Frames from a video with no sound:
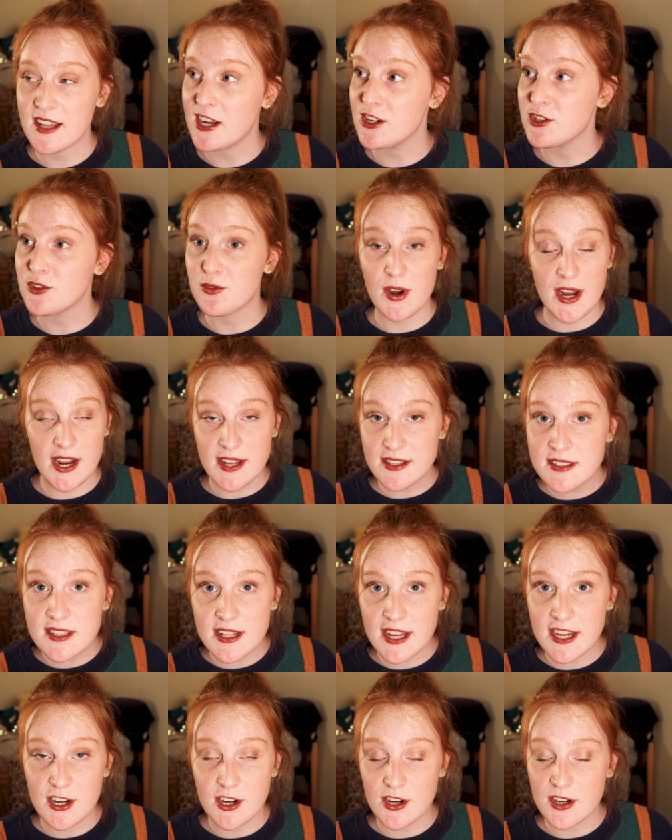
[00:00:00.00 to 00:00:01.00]
that
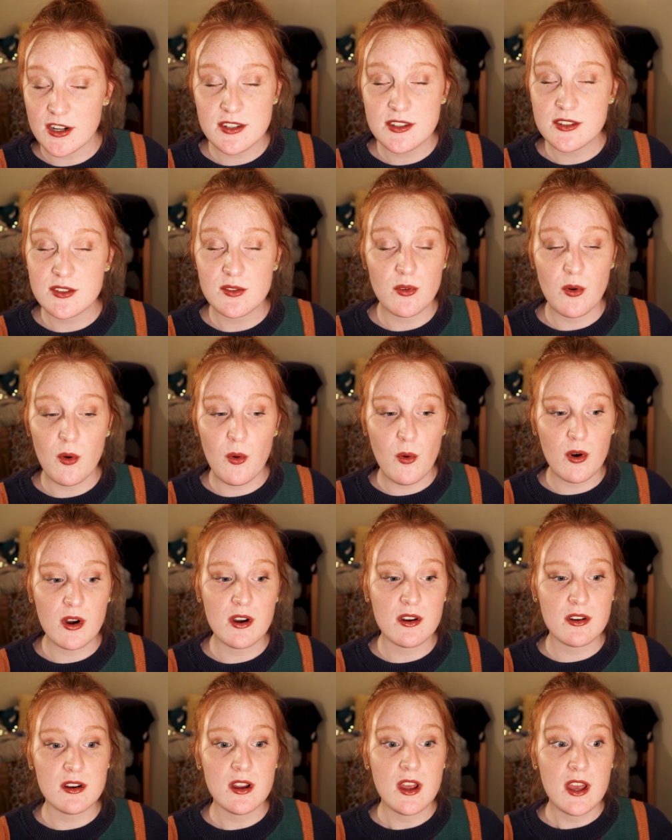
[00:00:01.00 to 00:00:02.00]
translators
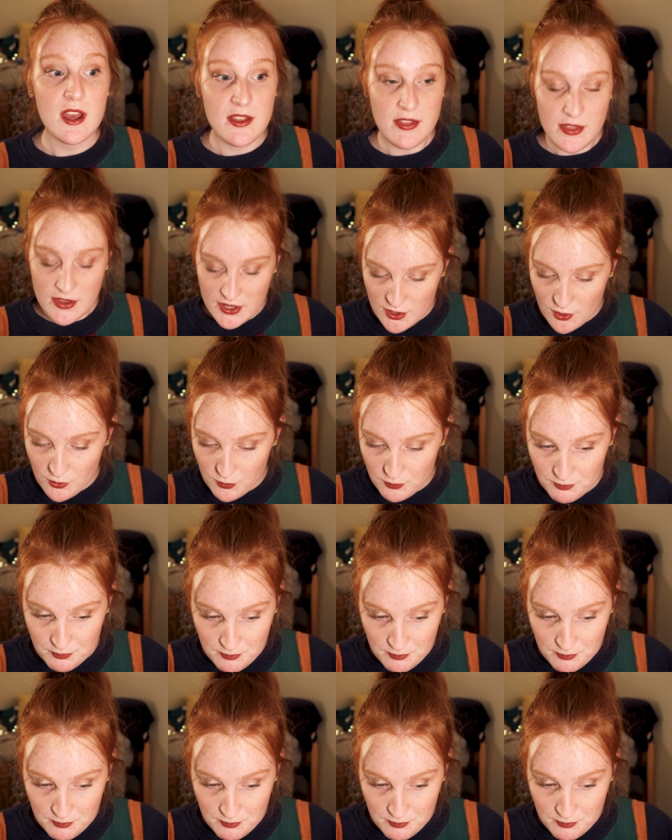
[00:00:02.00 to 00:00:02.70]
or the